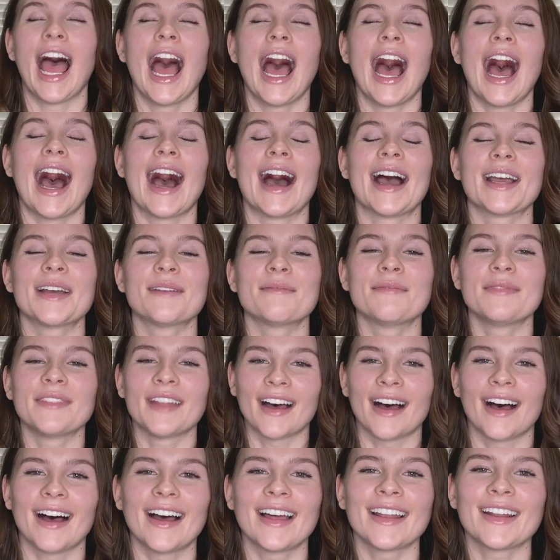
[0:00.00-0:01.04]
I am
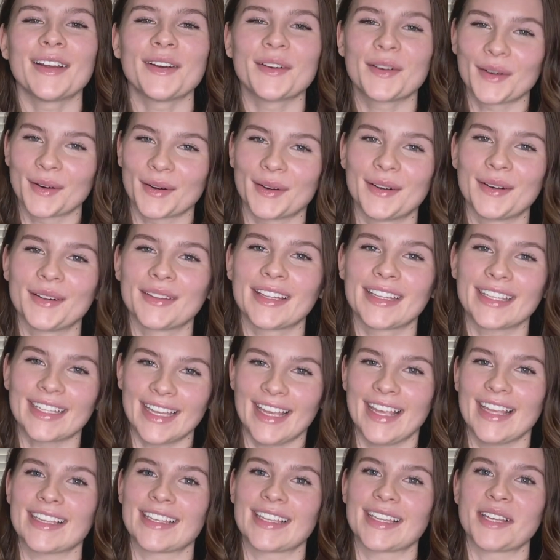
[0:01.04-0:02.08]
not a girl that
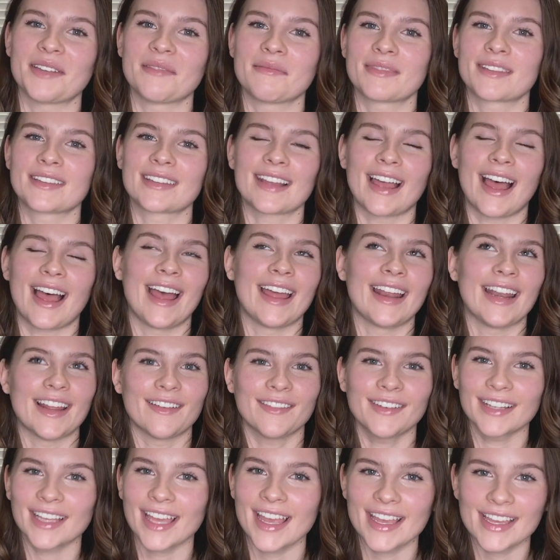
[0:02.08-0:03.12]
gatekeeps. I
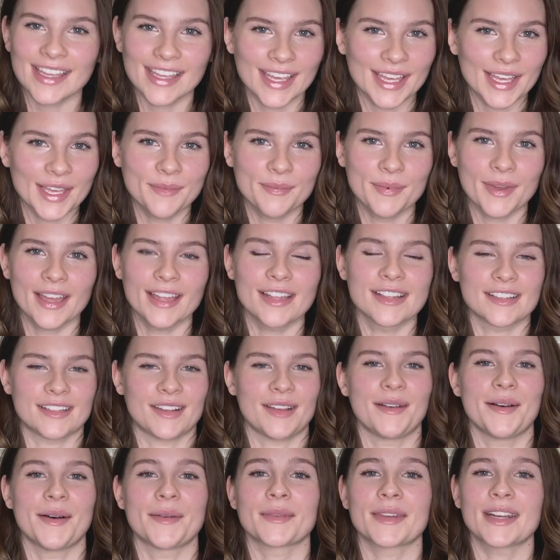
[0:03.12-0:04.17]
never gatekeep, and so
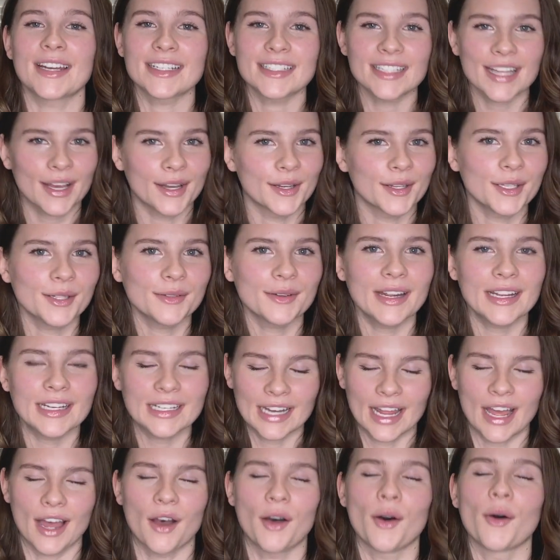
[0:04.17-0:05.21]
I'm gonna tell you right
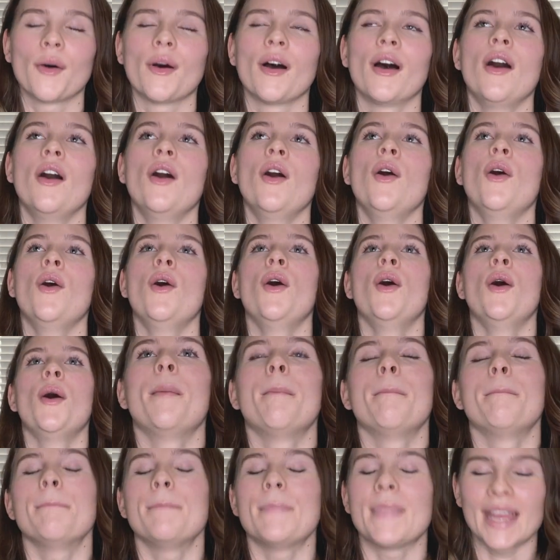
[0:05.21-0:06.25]
now,
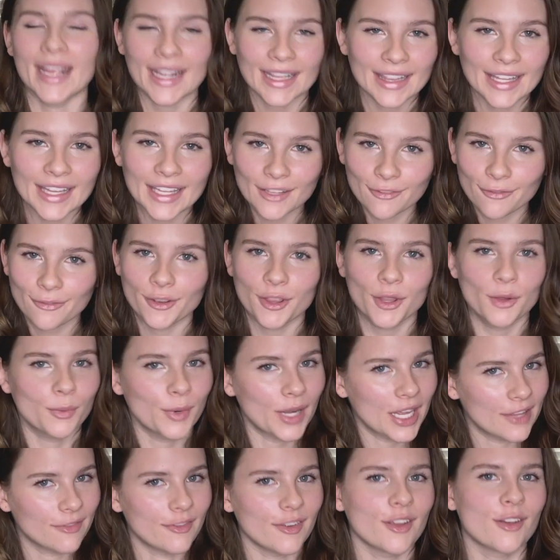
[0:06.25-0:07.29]
mainly for the
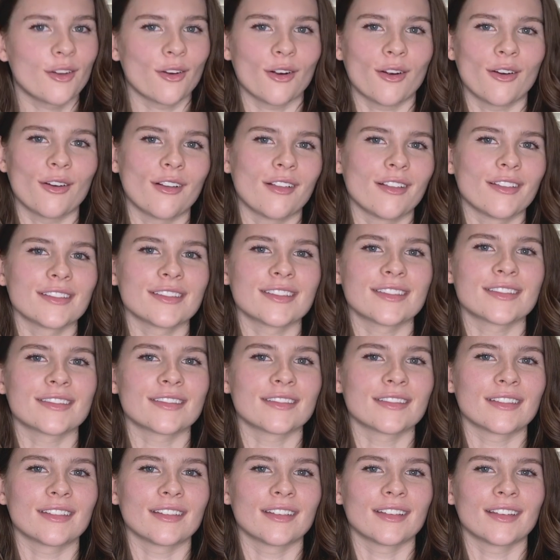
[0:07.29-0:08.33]
wavy girls,
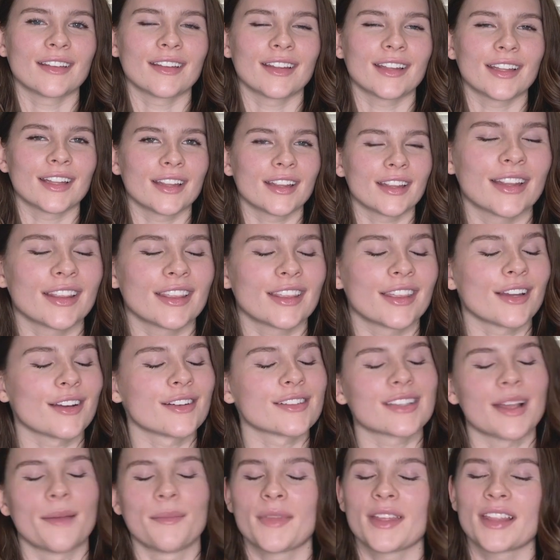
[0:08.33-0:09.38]
there's
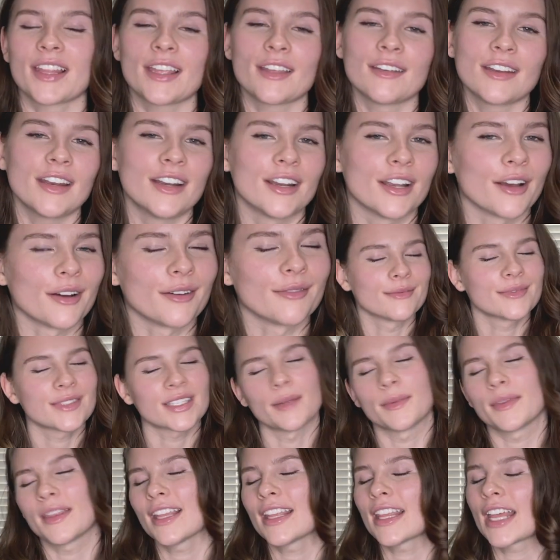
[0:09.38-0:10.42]
something that you need to know.
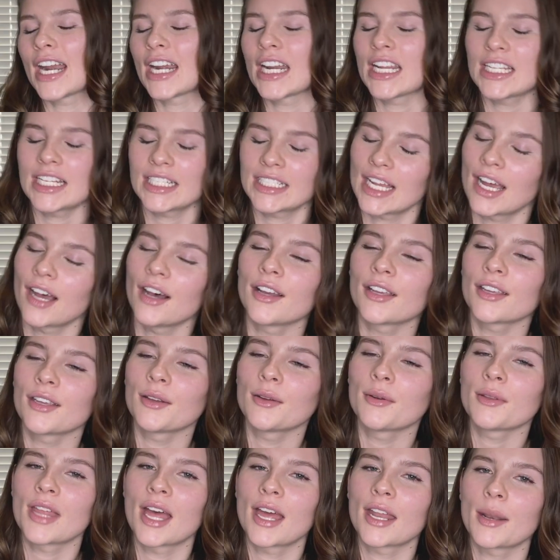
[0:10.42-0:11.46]
Something that I need to tell
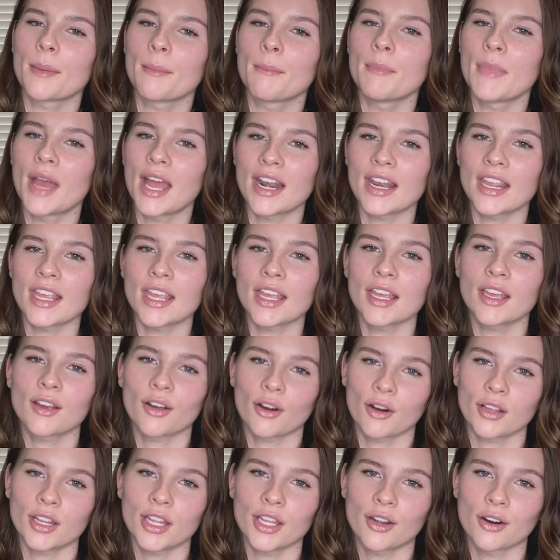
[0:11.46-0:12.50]
you that many
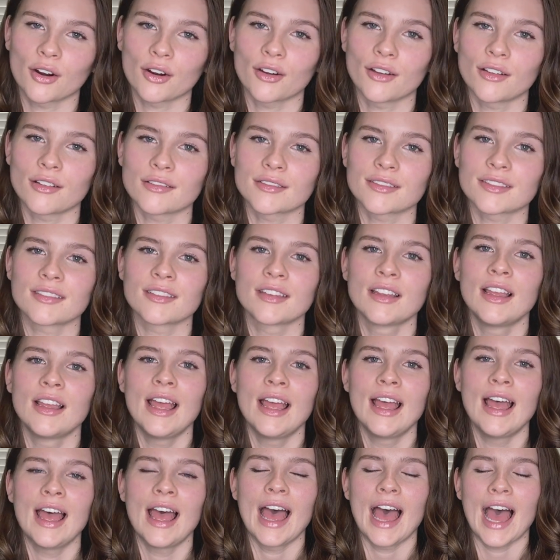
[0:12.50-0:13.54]
curly girls
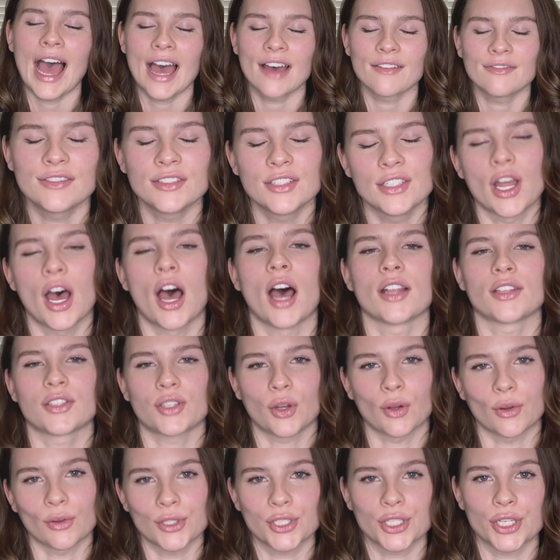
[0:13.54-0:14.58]
have not
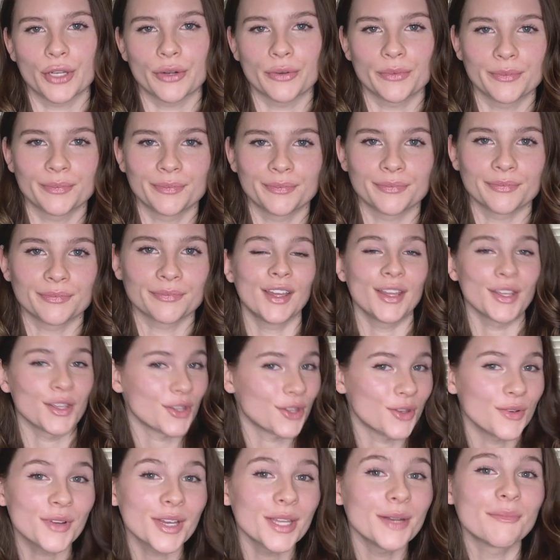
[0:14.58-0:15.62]
told you.
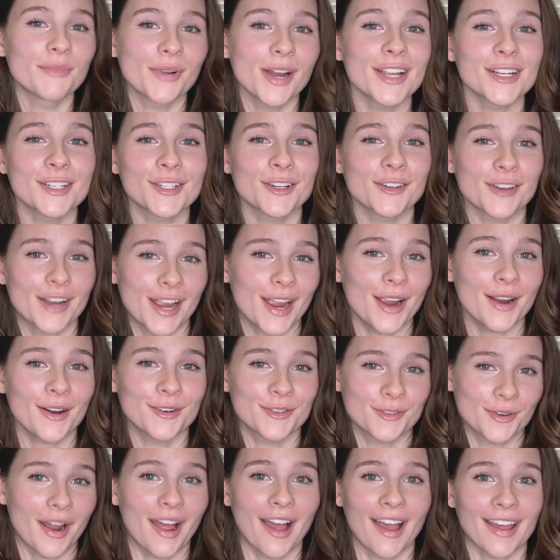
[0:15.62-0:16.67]
You can brush your hair
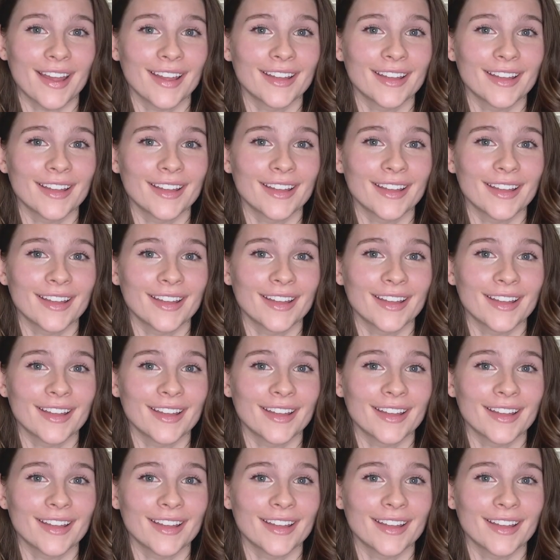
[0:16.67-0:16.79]
dry.